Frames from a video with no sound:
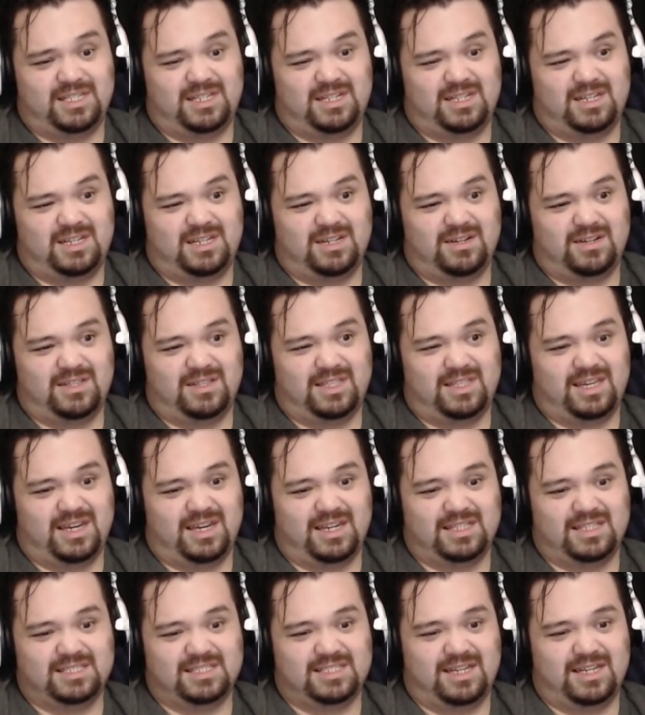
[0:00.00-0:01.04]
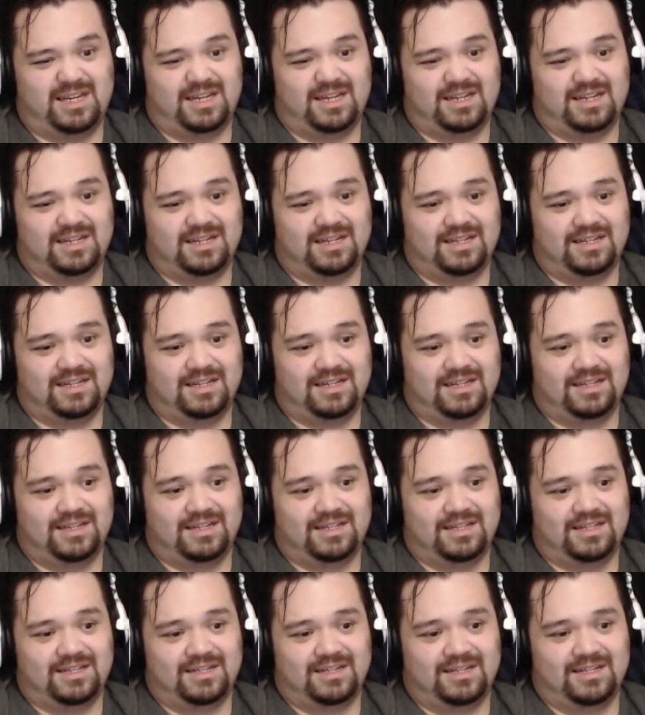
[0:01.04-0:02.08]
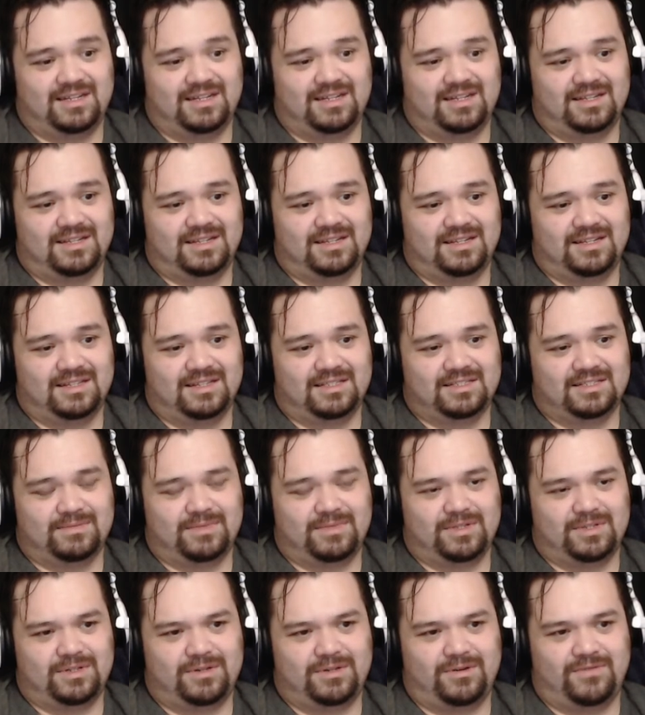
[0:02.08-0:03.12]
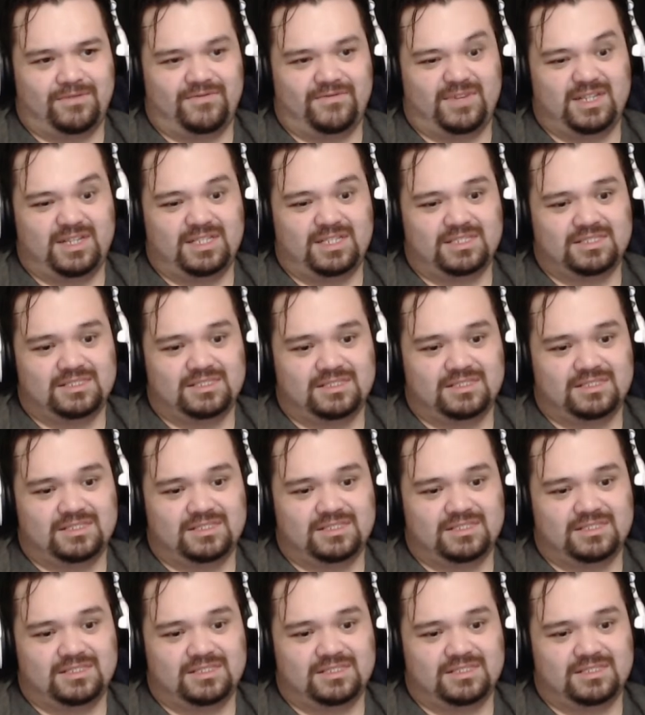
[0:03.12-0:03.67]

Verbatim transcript: What the heck is that? Something to do with Venus?